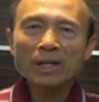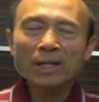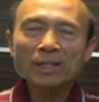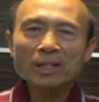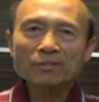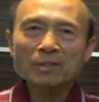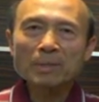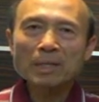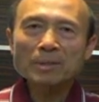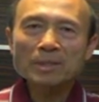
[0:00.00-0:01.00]
and left the
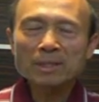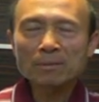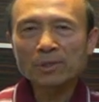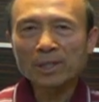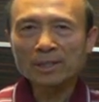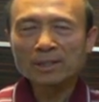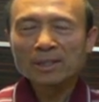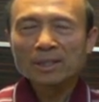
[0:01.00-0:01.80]
baby somewhere?